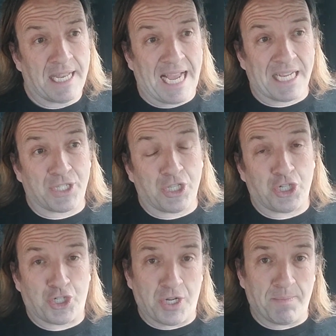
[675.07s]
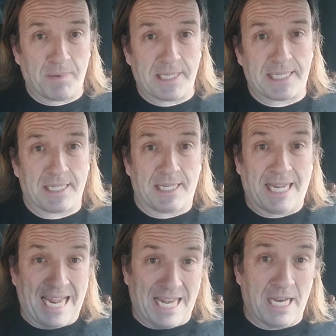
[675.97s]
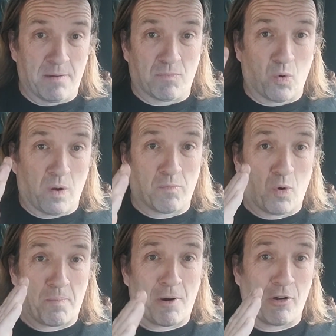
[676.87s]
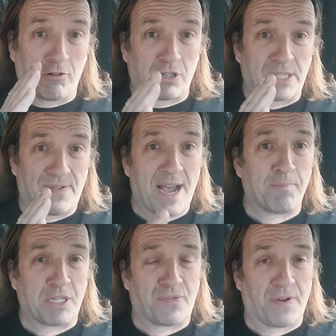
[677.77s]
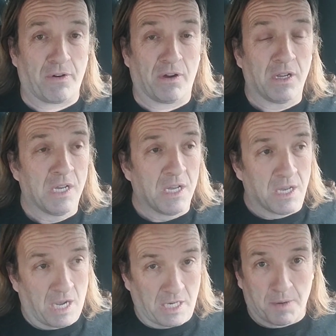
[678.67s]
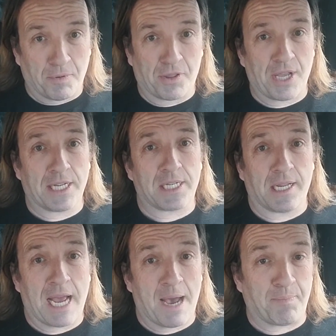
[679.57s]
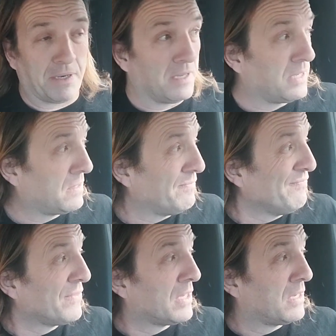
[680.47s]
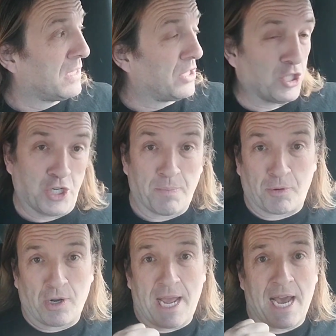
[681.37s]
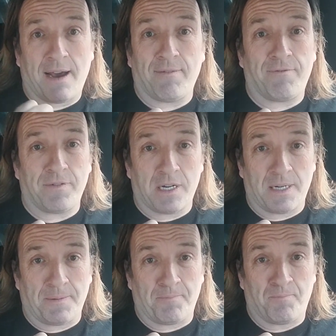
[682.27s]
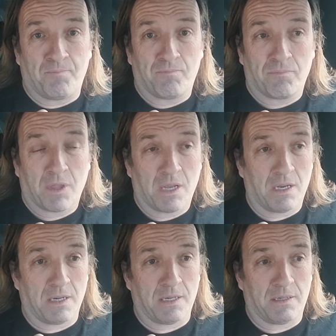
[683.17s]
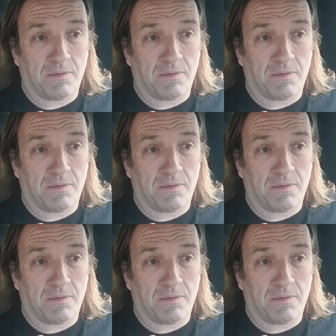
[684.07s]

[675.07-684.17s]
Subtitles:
as the ship is hitting more and more particles of atmosphere, a couple of things could happen. The ship could have, how do